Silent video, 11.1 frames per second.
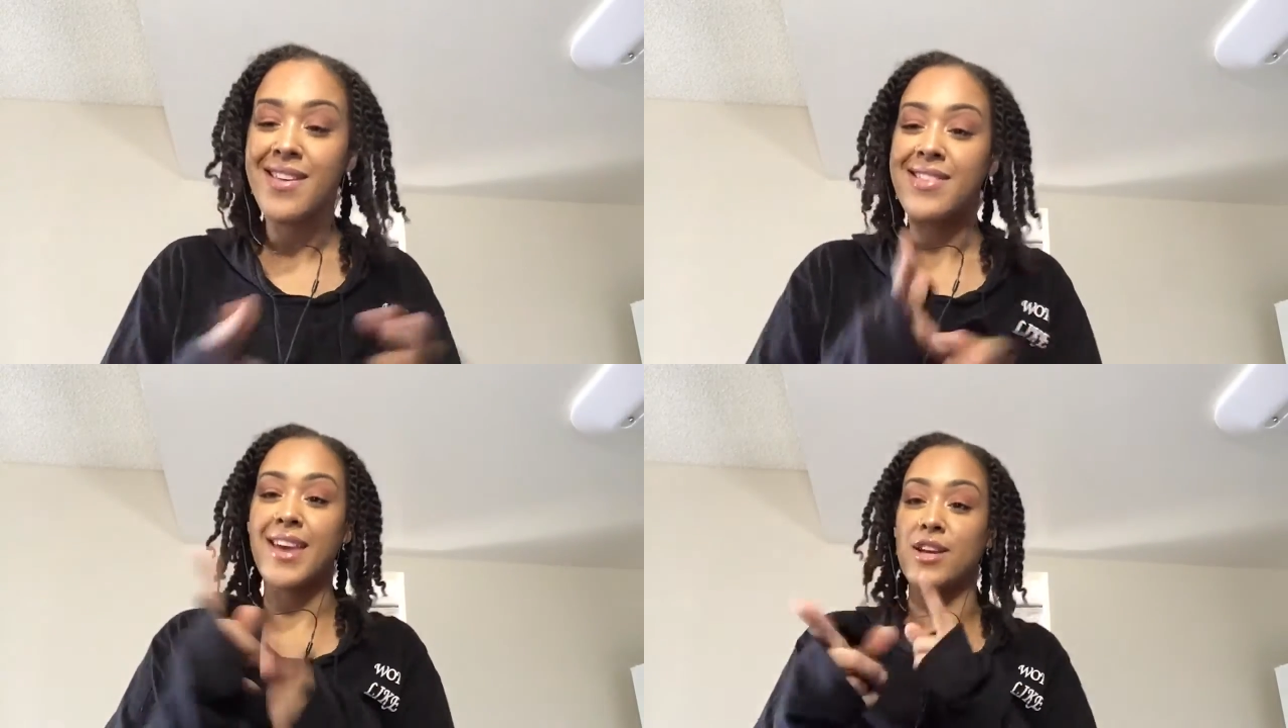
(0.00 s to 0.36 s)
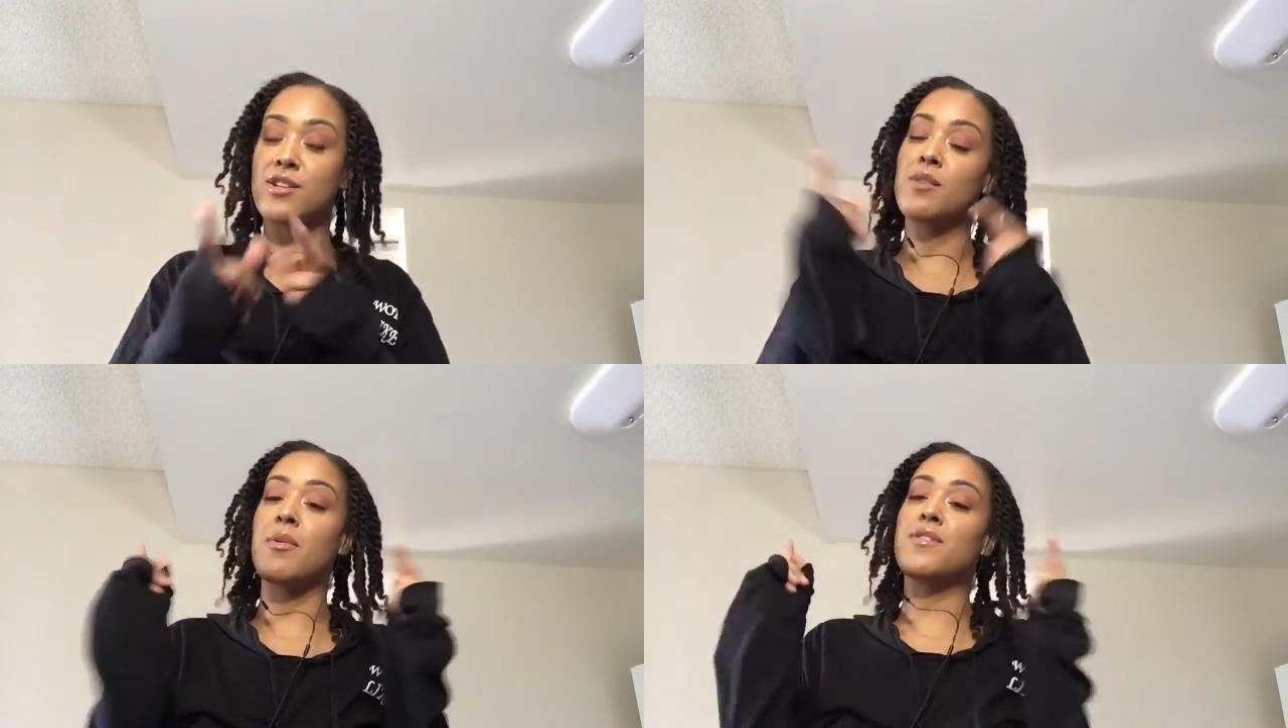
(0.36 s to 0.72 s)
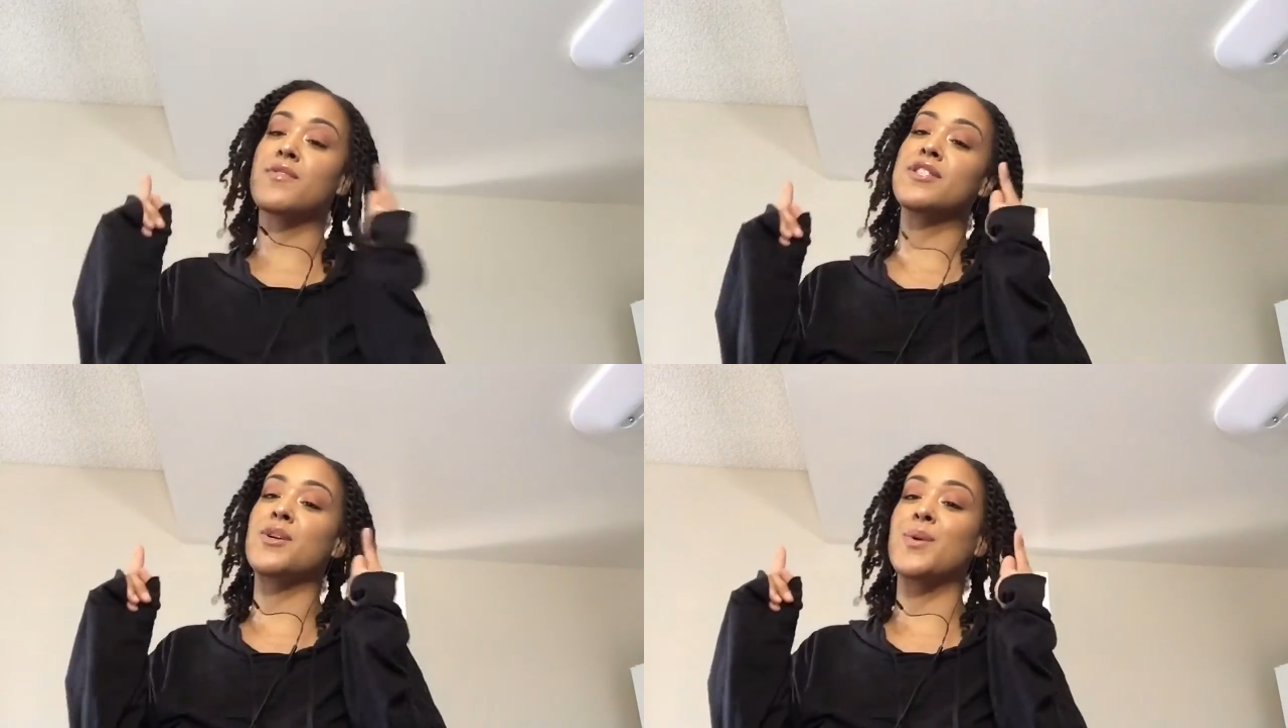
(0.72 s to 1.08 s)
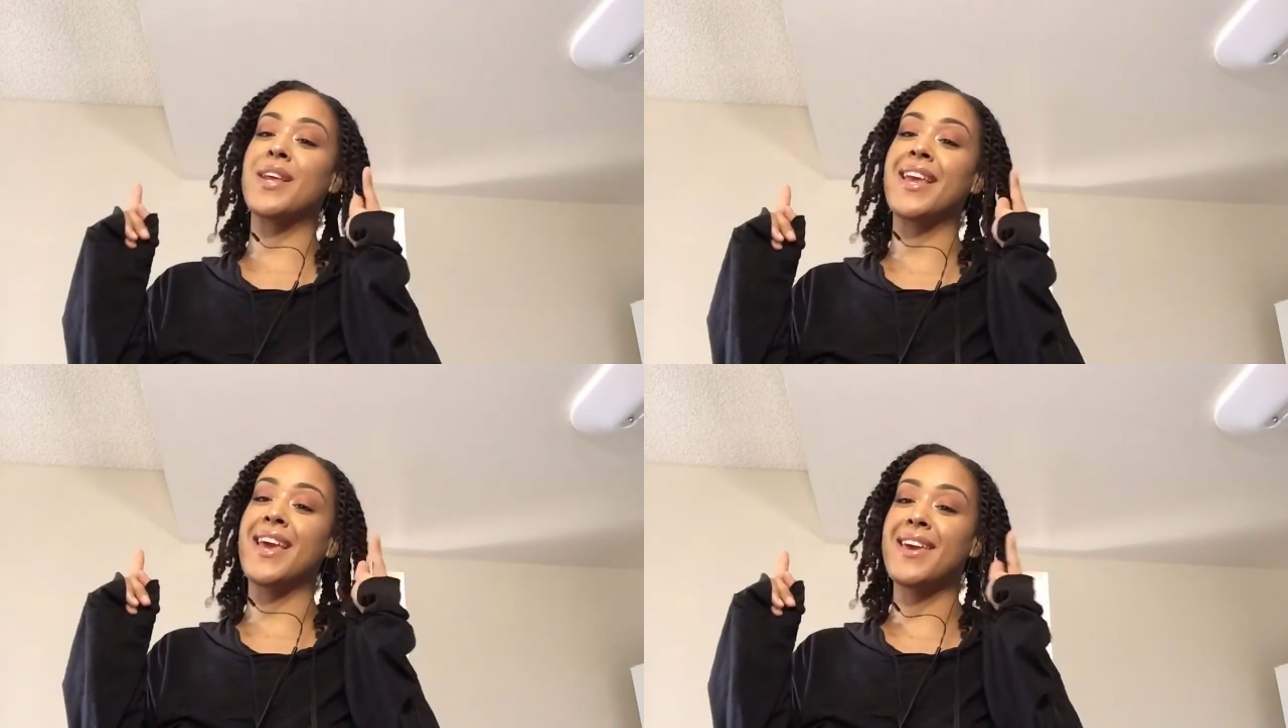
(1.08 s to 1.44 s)
Thank you so much for
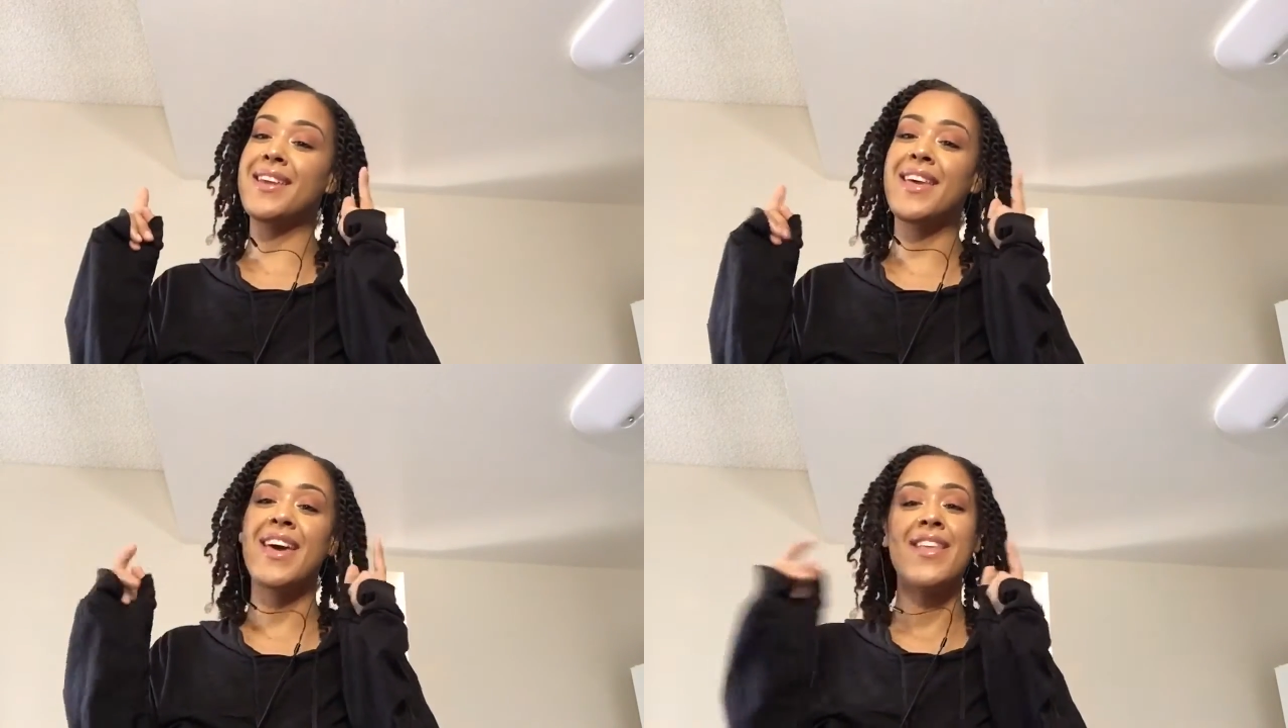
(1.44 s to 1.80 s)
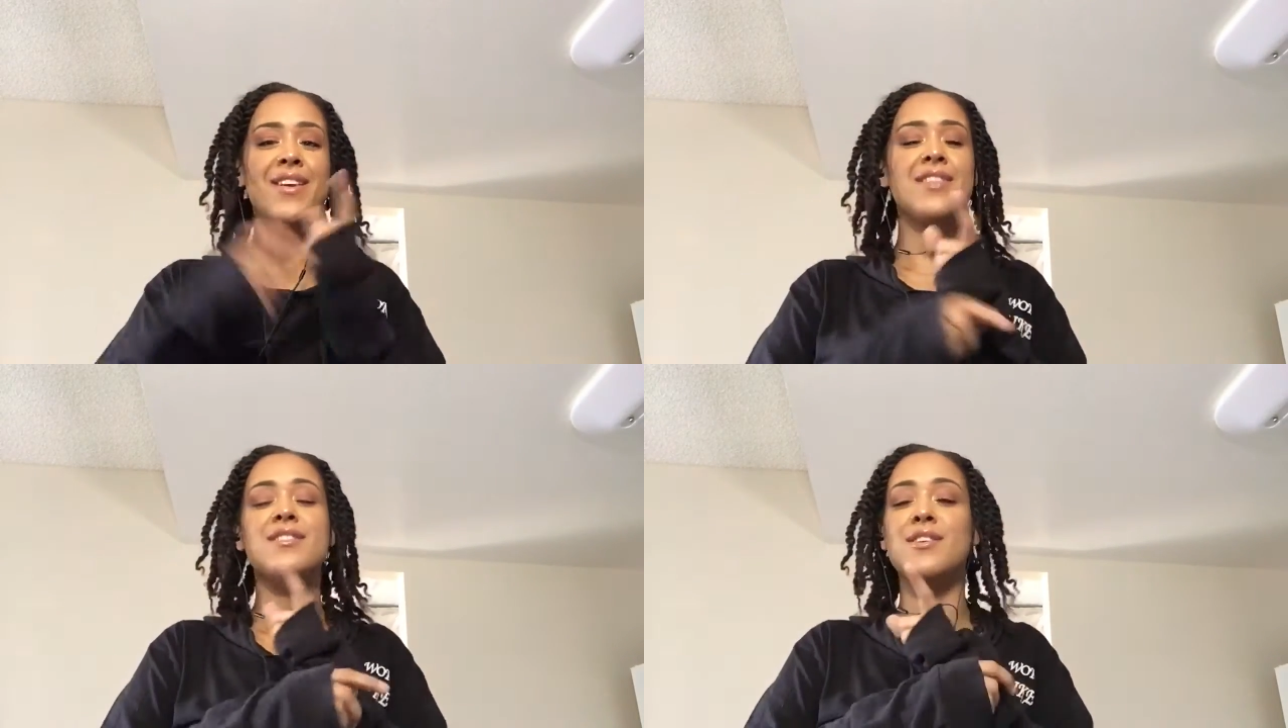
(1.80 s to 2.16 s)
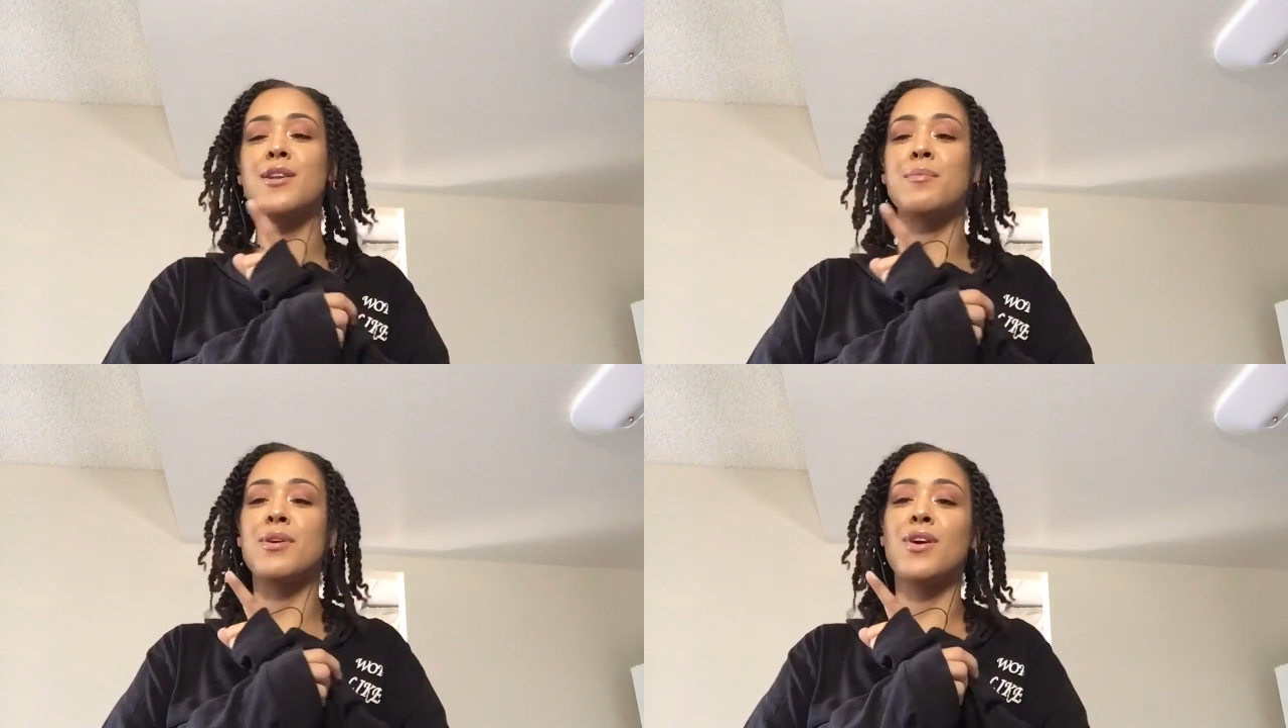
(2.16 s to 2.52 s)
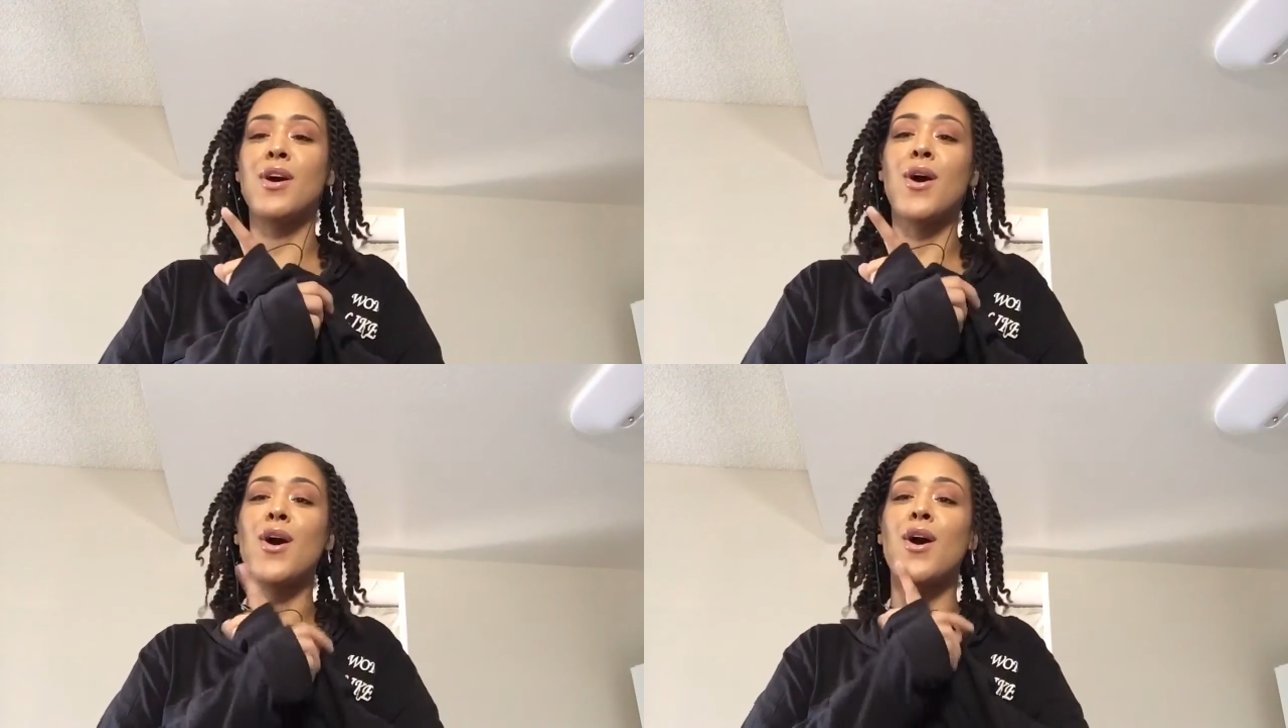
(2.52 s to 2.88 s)
tuning in. This is going to
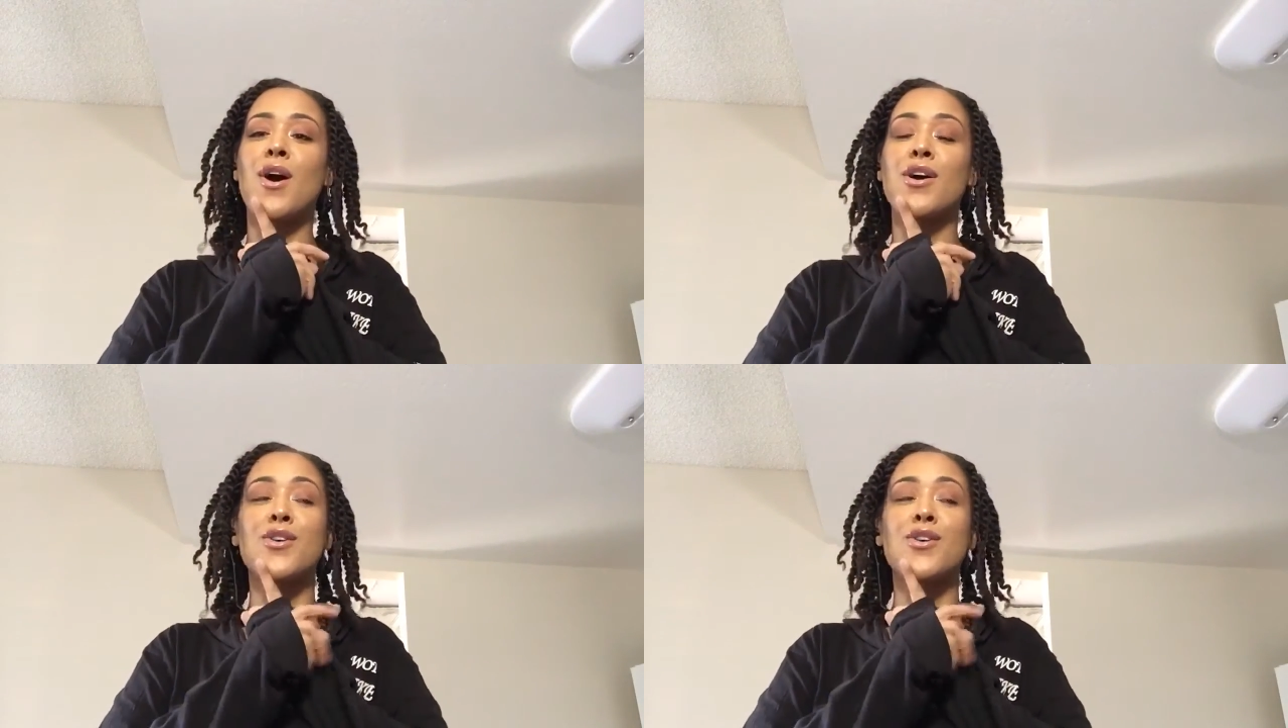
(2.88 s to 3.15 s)
be uh,